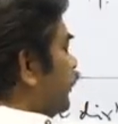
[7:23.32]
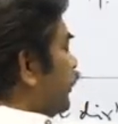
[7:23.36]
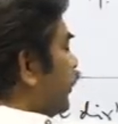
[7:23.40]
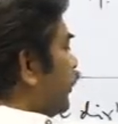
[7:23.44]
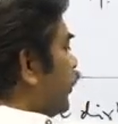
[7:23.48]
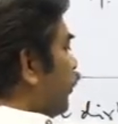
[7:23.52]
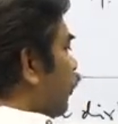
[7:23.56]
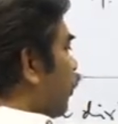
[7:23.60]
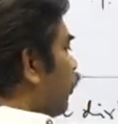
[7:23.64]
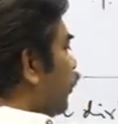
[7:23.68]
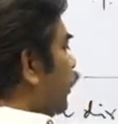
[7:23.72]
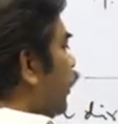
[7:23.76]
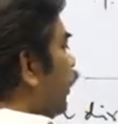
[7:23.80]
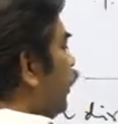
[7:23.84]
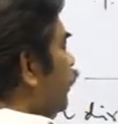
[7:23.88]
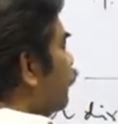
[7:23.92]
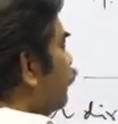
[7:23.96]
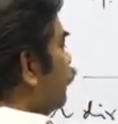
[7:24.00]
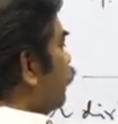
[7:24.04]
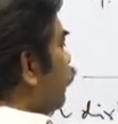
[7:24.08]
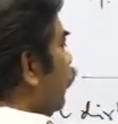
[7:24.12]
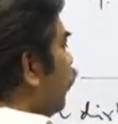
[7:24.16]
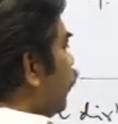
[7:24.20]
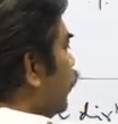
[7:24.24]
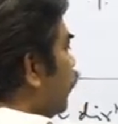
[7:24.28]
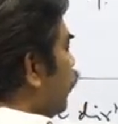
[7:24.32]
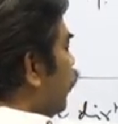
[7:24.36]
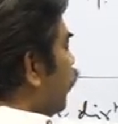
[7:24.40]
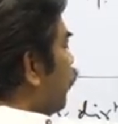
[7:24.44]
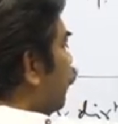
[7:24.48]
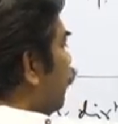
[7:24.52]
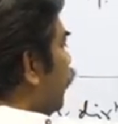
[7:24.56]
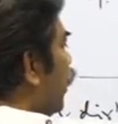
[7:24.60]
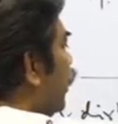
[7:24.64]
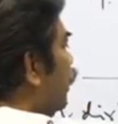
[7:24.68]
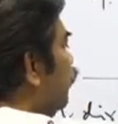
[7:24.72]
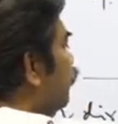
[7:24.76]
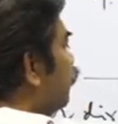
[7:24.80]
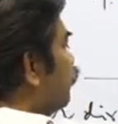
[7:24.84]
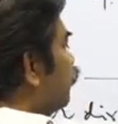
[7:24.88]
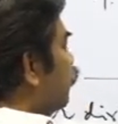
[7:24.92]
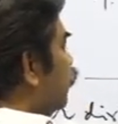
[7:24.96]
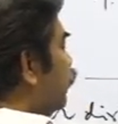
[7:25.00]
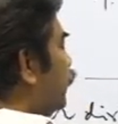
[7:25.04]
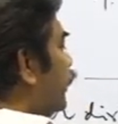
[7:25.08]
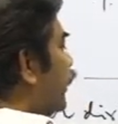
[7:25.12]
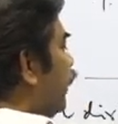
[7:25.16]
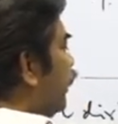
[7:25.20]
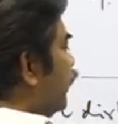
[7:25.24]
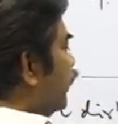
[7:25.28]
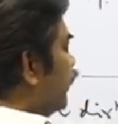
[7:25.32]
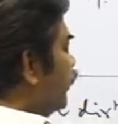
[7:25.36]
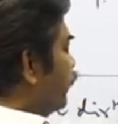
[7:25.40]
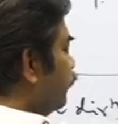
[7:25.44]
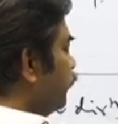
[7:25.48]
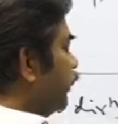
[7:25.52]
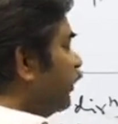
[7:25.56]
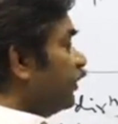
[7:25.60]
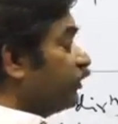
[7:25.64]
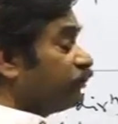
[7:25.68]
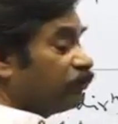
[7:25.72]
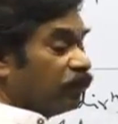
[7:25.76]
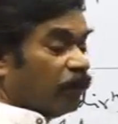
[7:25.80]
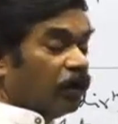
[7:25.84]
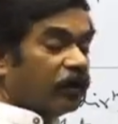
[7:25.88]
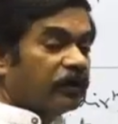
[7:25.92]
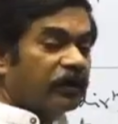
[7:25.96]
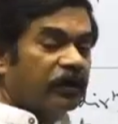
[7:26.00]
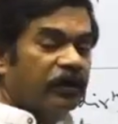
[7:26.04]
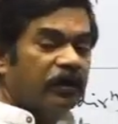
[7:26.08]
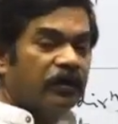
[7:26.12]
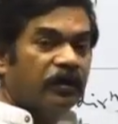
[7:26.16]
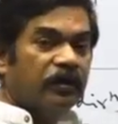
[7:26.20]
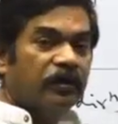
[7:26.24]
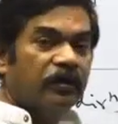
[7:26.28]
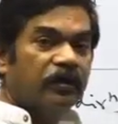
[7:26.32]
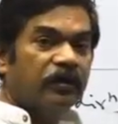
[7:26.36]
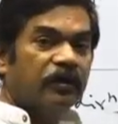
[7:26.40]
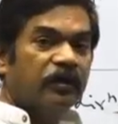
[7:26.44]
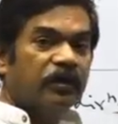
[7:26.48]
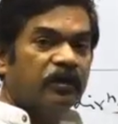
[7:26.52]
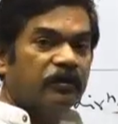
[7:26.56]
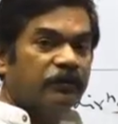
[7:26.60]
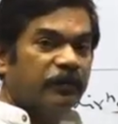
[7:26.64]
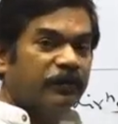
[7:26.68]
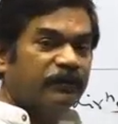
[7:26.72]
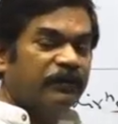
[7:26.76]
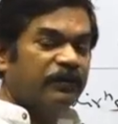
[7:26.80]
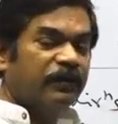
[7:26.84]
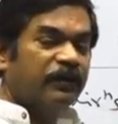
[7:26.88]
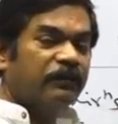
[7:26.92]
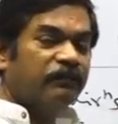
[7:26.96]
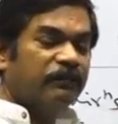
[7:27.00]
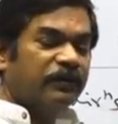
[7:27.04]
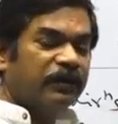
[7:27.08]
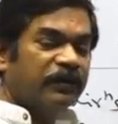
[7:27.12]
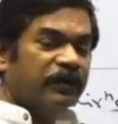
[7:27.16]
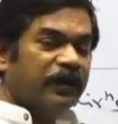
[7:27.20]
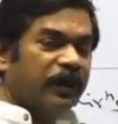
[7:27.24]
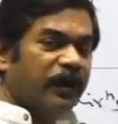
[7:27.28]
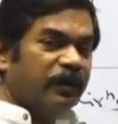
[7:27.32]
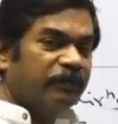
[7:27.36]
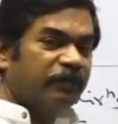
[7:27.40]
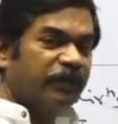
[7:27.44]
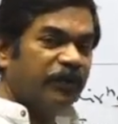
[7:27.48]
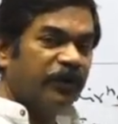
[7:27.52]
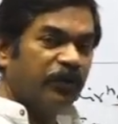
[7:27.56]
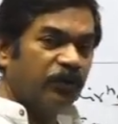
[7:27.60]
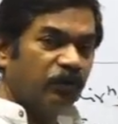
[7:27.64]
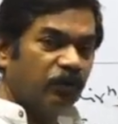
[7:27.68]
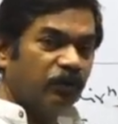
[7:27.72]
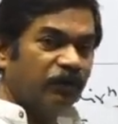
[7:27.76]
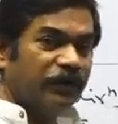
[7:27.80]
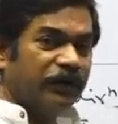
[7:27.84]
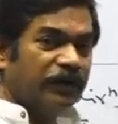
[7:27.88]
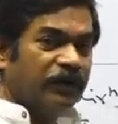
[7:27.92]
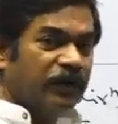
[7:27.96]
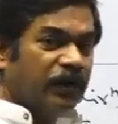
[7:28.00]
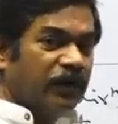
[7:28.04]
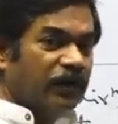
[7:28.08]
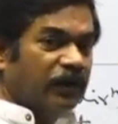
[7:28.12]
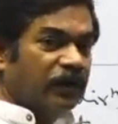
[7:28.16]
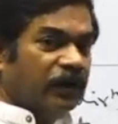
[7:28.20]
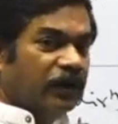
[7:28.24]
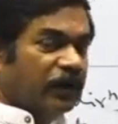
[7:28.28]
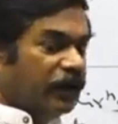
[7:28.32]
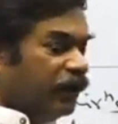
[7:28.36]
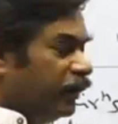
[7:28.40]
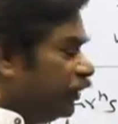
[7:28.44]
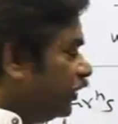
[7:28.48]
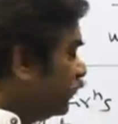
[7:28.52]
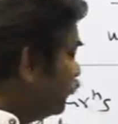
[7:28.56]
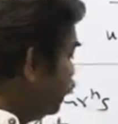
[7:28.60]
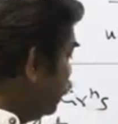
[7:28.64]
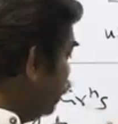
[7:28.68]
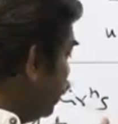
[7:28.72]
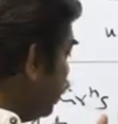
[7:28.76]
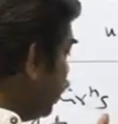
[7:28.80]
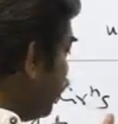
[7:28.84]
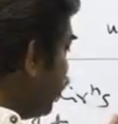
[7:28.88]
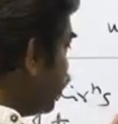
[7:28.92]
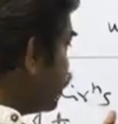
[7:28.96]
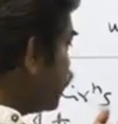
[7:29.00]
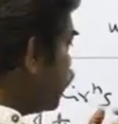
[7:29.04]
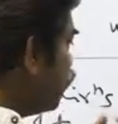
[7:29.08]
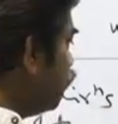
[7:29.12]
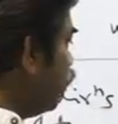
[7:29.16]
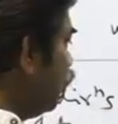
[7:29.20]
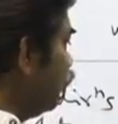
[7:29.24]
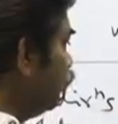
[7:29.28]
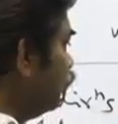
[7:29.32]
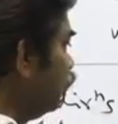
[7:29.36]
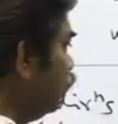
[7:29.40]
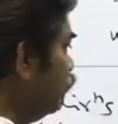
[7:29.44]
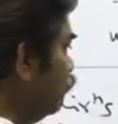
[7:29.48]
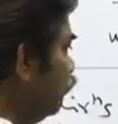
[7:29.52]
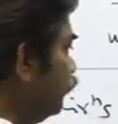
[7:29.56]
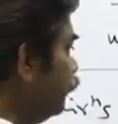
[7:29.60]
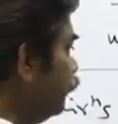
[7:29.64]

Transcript: along x nor along y, so that has been resolved. If the same thing had been true with the acceleration also,